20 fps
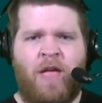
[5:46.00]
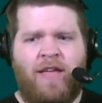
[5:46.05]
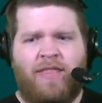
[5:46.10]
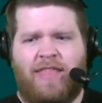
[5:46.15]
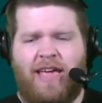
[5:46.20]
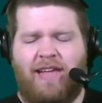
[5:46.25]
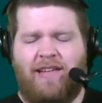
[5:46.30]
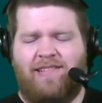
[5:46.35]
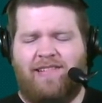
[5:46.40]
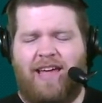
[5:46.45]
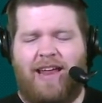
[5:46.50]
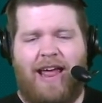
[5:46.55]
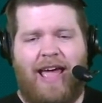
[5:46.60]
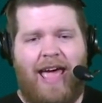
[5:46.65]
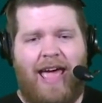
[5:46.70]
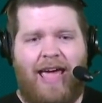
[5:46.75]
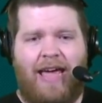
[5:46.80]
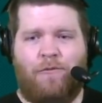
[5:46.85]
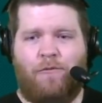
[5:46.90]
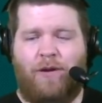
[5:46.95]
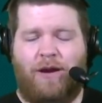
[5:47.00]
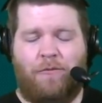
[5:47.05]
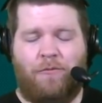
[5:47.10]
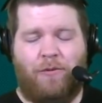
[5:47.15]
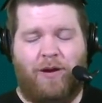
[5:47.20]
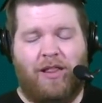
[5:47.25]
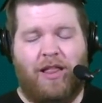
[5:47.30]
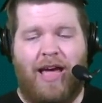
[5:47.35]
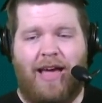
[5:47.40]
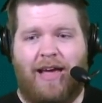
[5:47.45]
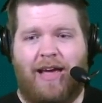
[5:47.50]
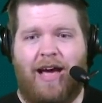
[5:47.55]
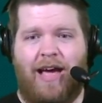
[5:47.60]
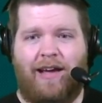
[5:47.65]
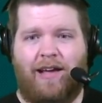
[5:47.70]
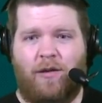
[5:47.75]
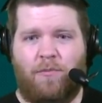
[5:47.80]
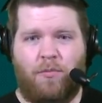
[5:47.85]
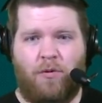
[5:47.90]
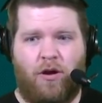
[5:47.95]
they said, hey, we like
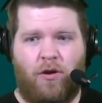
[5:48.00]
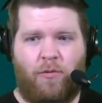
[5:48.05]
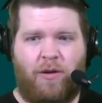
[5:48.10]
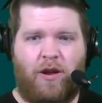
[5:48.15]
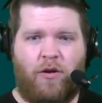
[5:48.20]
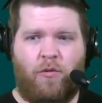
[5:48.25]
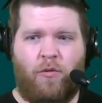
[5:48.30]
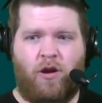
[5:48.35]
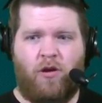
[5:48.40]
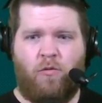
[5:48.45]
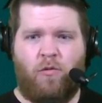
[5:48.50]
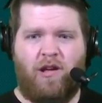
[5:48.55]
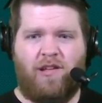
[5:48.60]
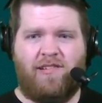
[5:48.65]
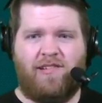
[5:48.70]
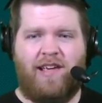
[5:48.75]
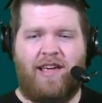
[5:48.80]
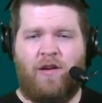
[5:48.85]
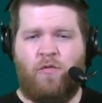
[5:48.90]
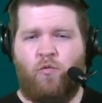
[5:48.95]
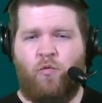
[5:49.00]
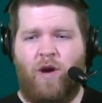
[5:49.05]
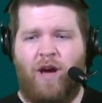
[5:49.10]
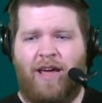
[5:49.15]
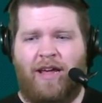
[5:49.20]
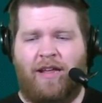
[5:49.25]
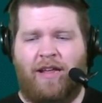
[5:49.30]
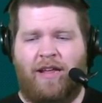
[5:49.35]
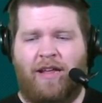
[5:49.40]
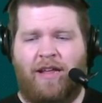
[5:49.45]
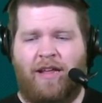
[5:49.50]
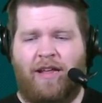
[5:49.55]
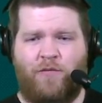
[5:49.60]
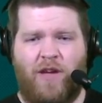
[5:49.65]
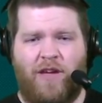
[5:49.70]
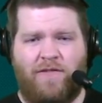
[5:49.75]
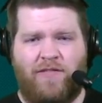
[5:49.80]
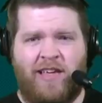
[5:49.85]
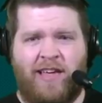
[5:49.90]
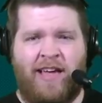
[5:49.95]
Eichenberg. We don't want to risk it and wait until
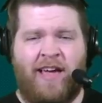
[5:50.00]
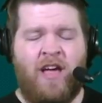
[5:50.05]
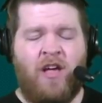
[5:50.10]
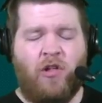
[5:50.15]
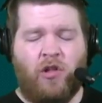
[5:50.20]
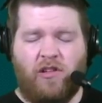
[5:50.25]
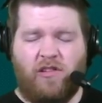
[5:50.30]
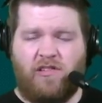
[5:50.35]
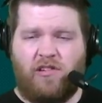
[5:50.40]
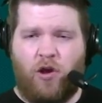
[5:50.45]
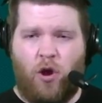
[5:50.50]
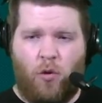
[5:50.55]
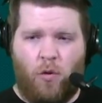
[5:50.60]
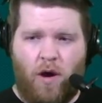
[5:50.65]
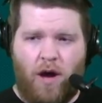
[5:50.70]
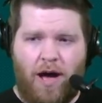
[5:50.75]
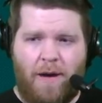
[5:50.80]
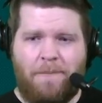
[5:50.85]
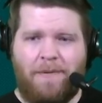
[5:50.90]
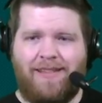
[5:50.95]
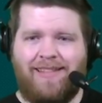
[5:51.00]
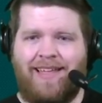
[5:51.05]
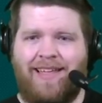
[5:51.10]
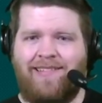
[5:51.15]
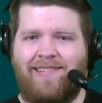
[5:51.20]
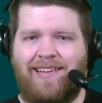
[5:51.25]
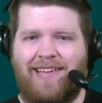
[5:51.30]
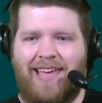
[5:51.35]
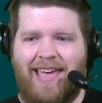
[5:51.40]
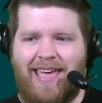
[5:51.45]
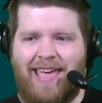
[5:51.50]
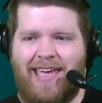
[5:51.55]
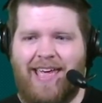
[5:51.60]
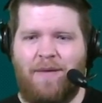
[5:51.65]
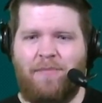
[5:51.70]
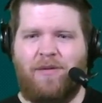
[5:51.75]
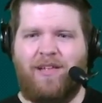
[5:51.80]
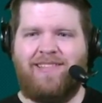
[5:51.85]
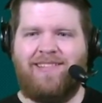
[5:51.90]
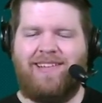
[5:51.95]
50. Let's go up. Let's get
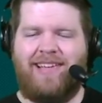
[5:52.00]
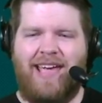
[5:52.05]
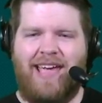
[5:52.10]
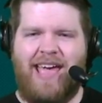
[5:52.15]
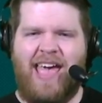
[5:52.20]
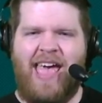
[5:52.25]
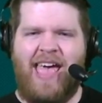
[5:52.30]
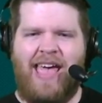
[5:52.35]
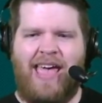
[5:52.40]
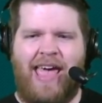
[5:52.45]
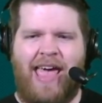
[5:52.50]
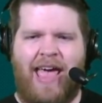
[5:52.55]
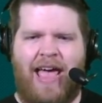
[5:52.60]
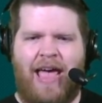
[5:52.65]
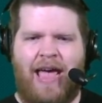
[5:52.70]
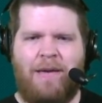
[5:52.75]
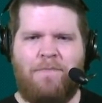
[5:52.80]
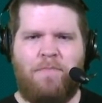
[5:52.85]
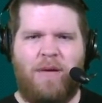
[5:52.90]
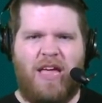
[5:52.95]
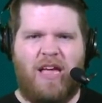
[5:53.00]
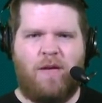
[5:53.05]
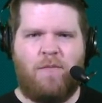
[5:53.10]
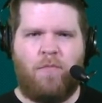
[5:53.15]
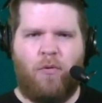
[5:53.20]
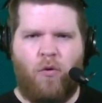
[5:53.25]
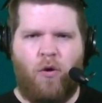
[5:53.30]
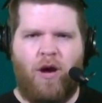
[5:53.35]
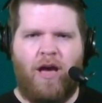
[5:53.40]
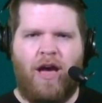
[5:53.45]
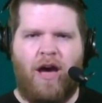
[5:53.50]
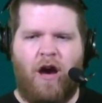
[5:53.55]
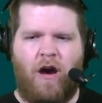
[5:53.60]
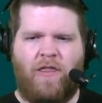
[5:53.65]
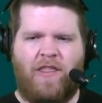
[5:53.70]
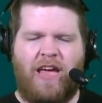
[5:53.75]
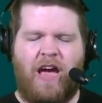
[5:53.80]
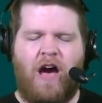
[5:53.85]
him. Let's get a big boy on the